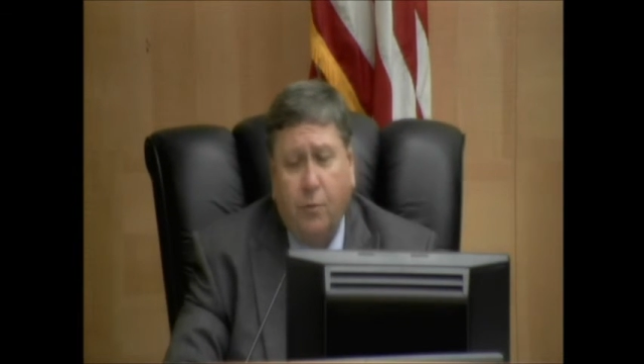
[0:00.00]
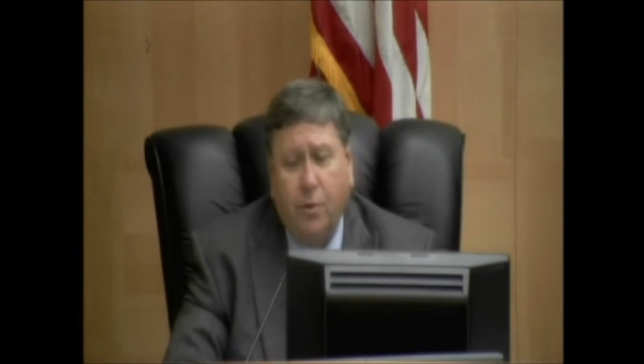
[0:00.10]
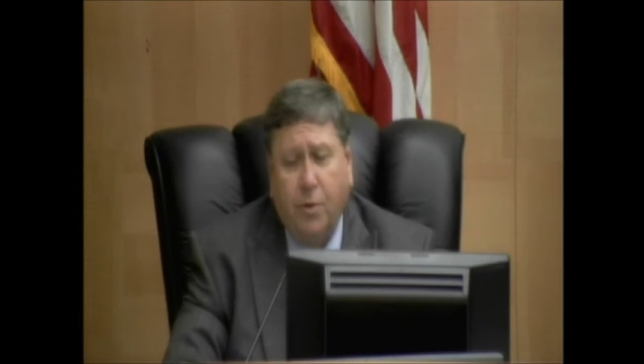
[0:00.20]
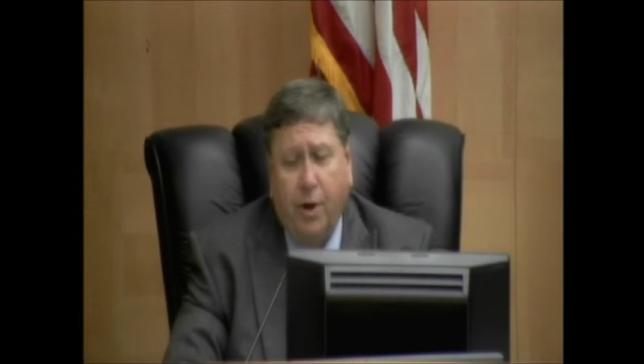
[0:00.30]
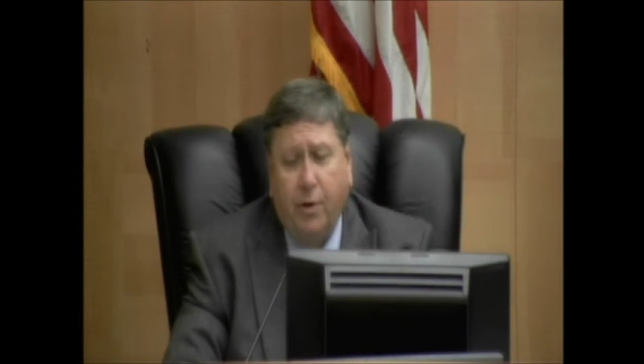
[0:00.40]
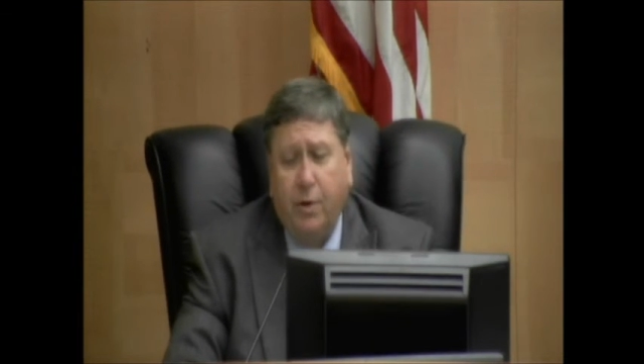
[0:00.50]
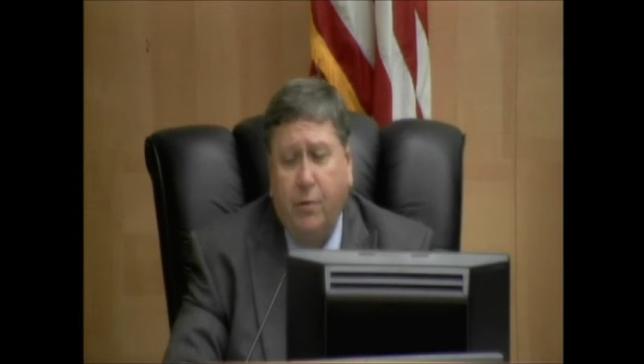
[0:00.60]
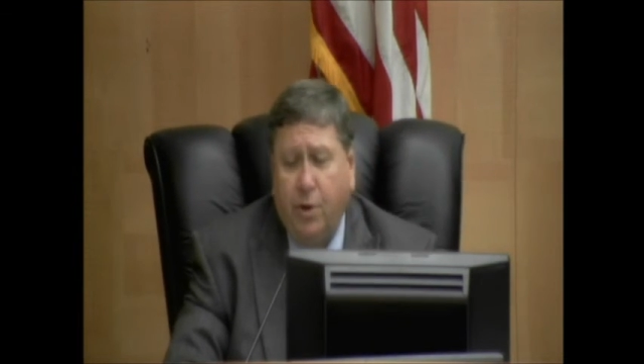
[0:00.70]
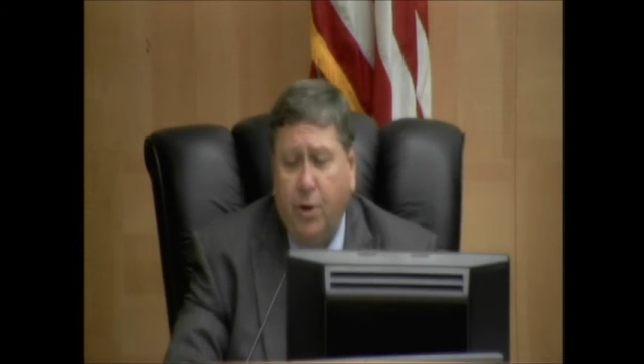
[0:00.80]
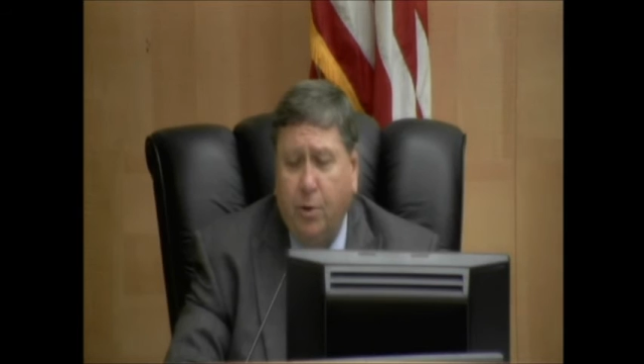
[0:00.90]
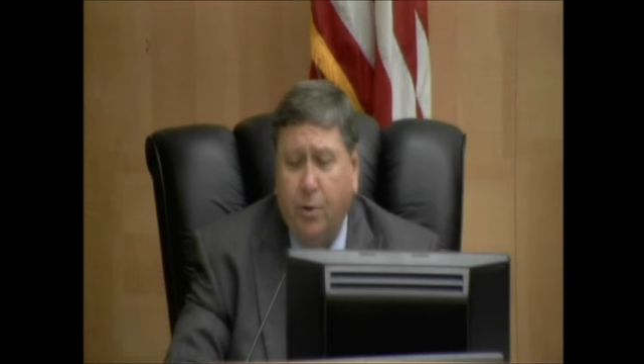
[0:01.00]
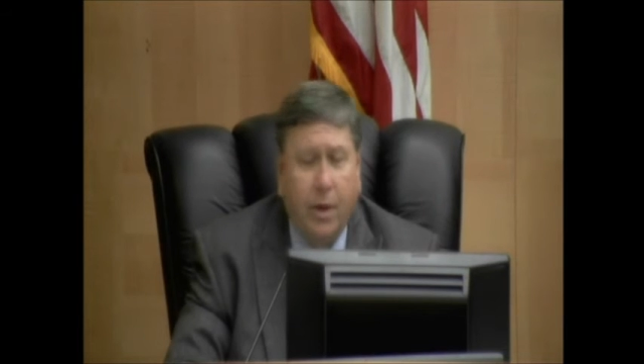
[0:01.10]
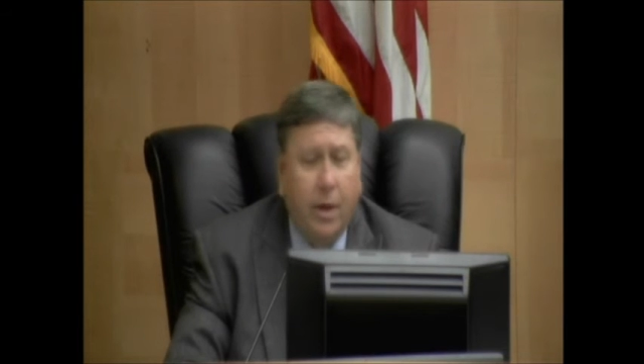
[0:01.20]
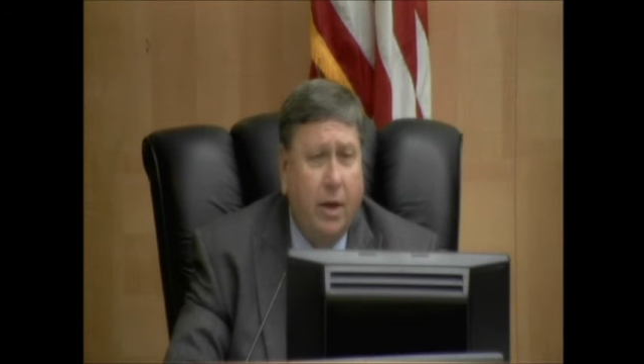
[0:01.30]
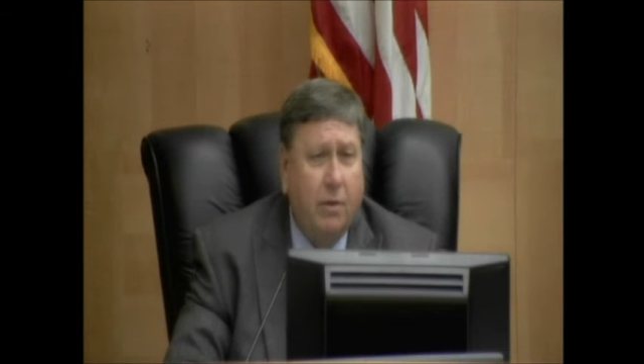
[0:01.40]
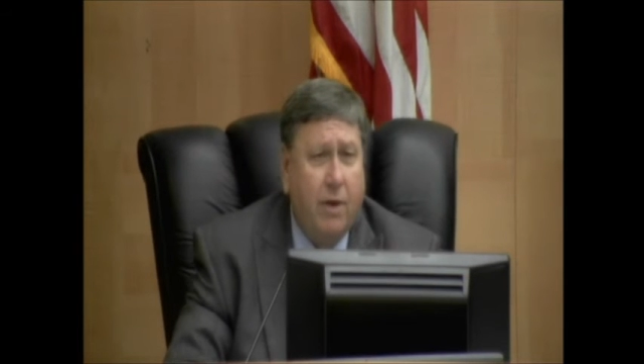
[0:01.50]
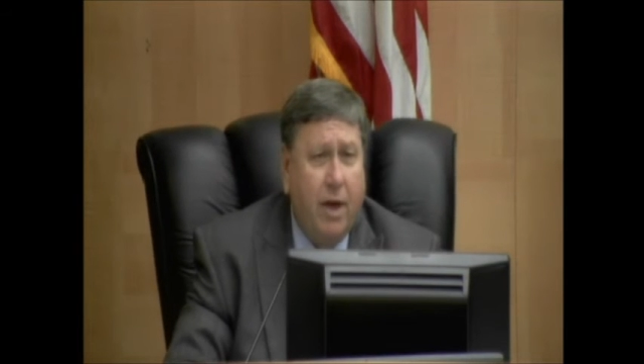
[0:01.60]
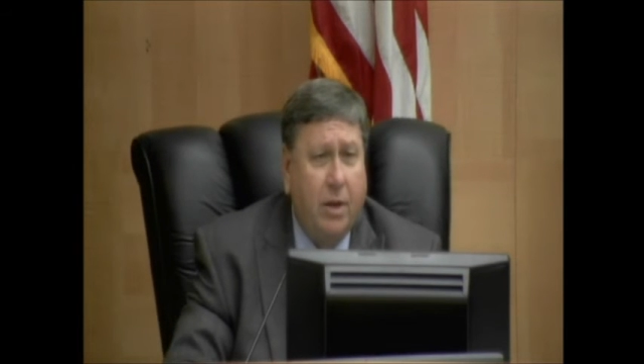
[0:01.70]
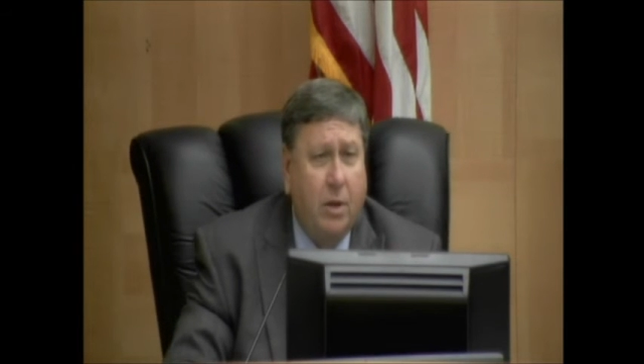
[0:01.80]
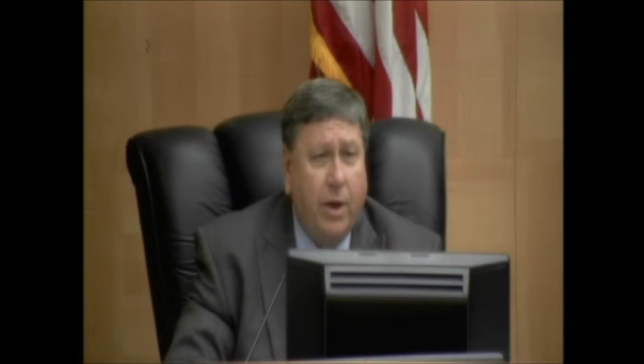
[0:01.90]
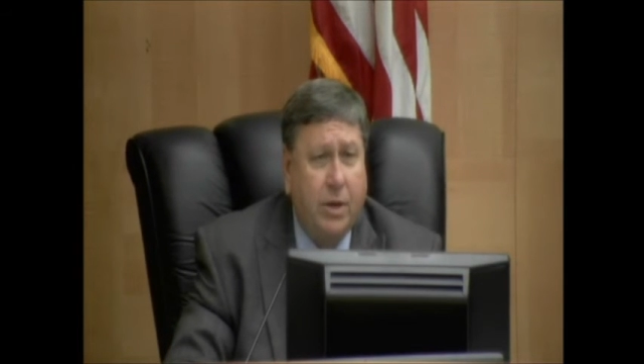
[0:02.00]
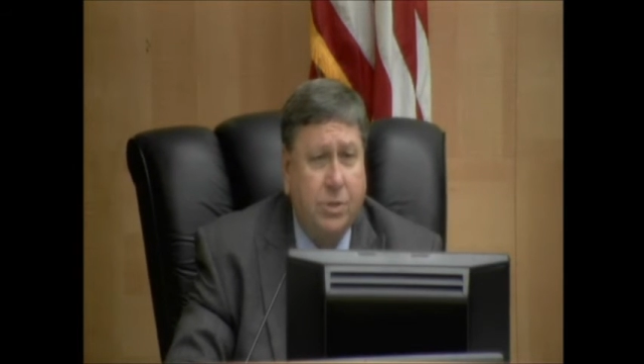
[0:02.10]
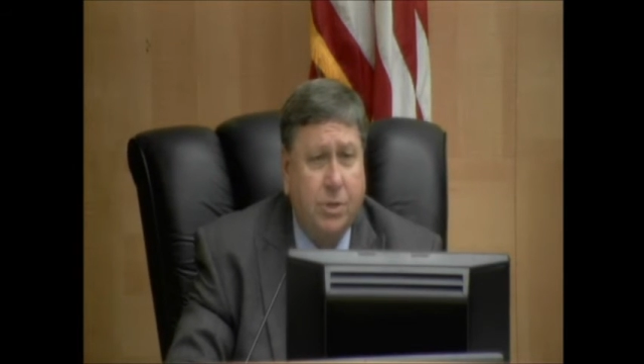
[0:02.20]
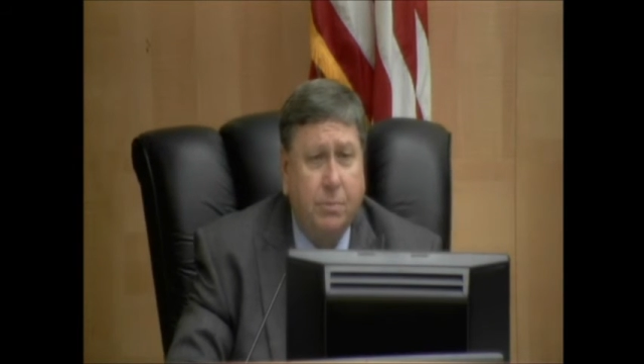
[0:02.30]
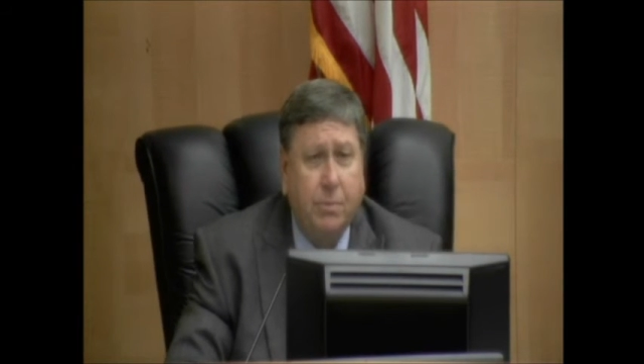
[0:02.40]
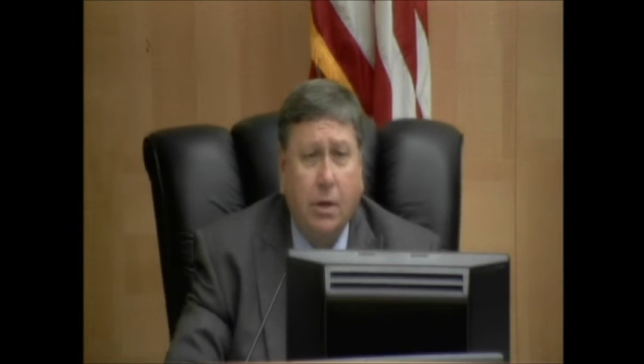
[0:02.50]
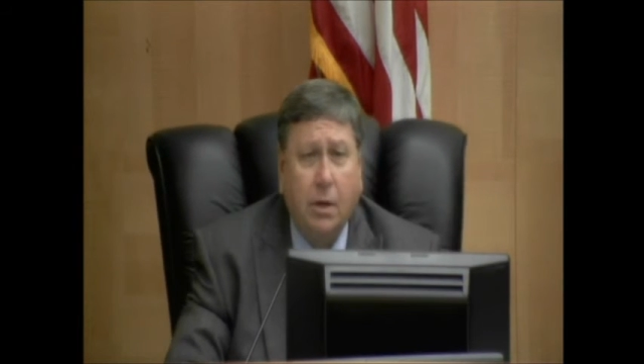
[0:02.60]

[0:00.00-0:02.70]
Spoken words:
for their review and evaluation